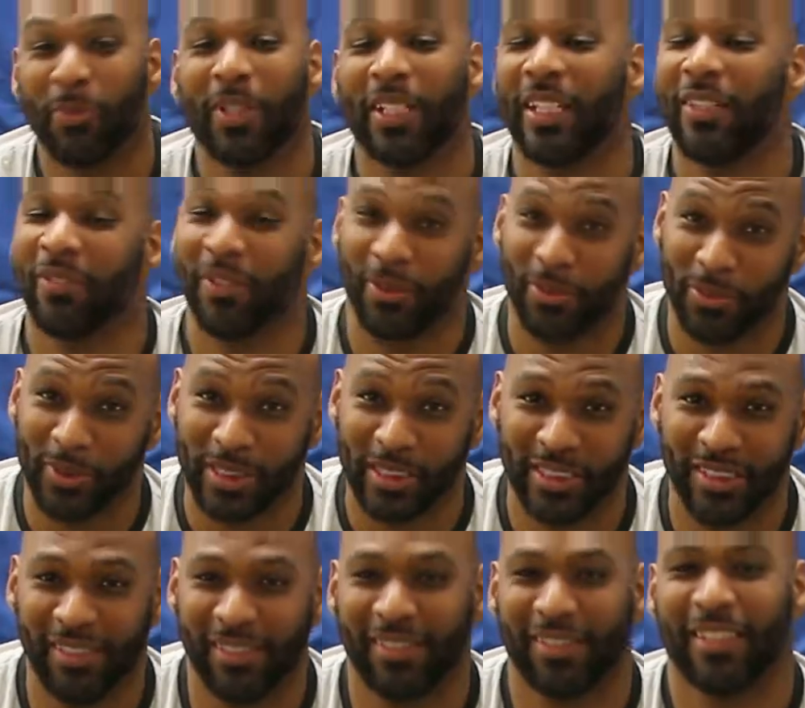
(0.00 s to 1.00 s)
whatever it
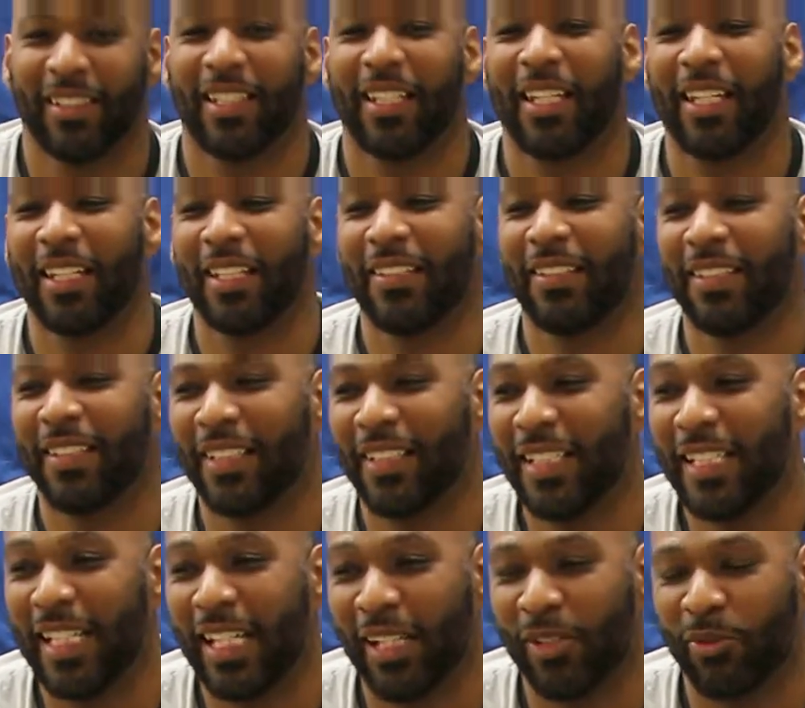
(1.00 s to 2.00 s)
was, and
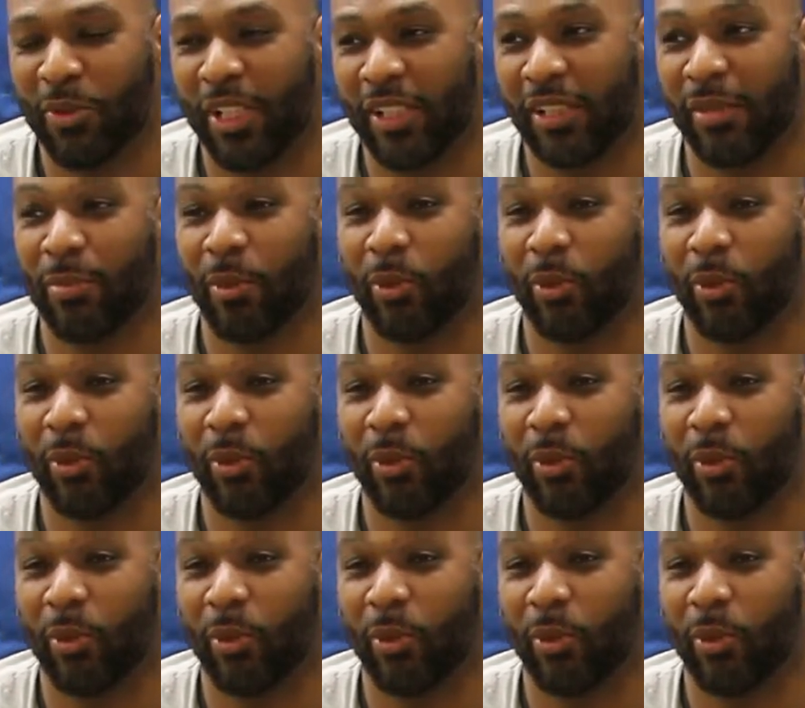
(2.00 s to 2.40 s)
he had Tracy